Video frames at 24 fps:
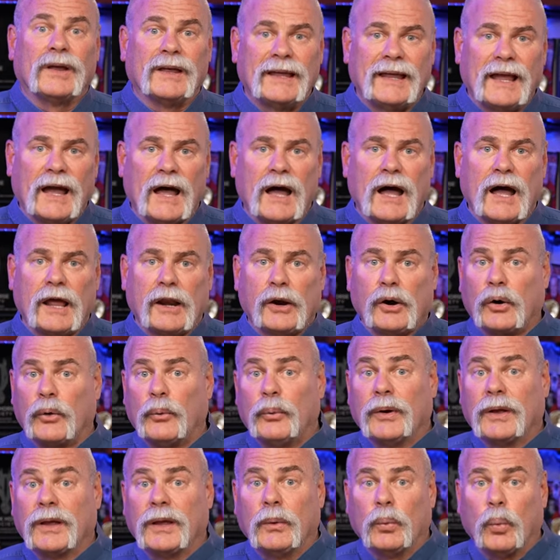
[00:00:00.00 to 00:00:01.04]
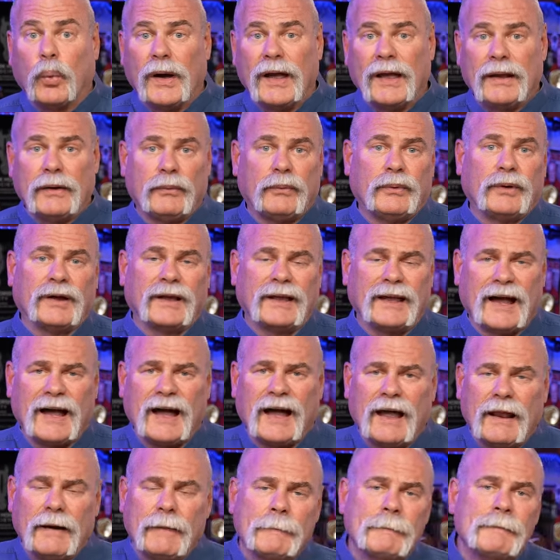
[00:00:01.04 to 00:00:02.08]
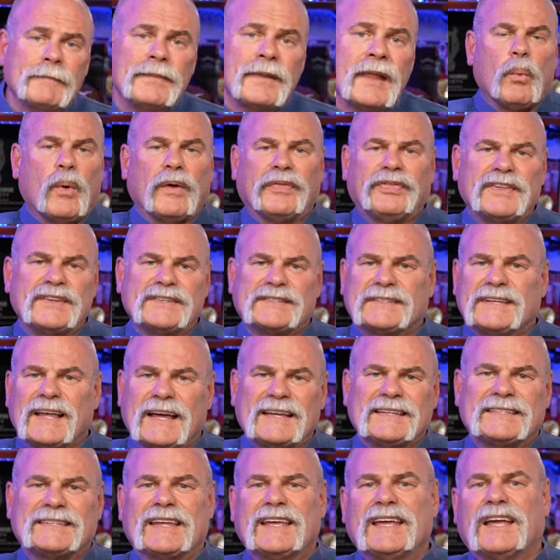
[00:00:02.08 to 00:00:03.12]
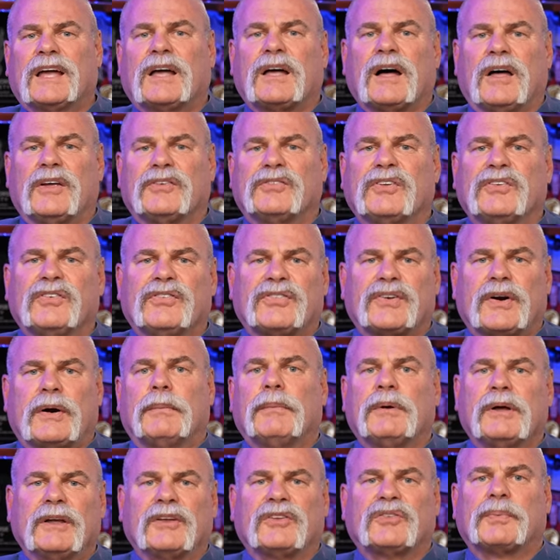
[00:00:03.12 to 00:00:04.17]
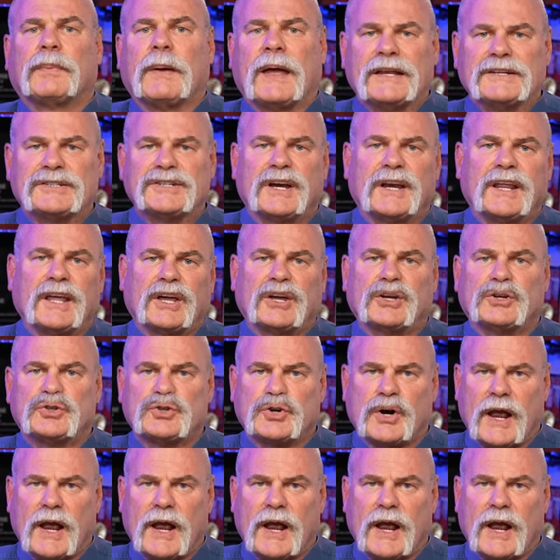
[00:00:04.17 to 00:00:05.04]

really hot, or really wet and really hot. And what this does, it causes thermal expansion and